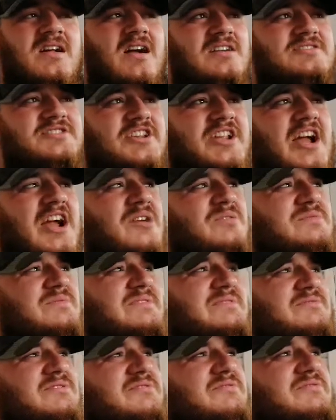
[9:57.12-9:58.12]
don't know,
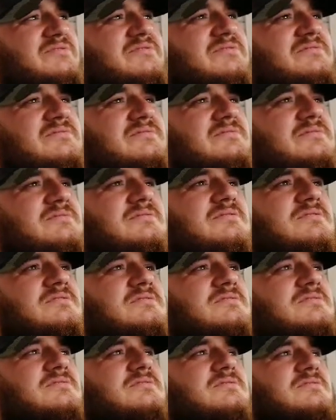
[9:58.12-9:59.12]

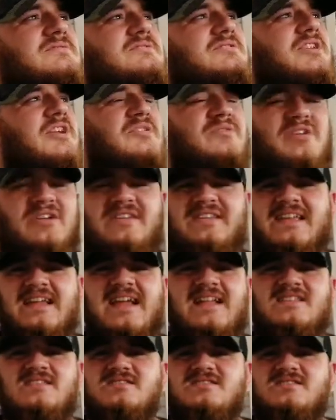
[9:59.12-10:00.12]
you know, like the
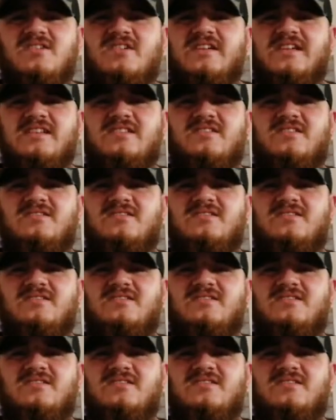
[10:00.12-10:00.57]
ends, like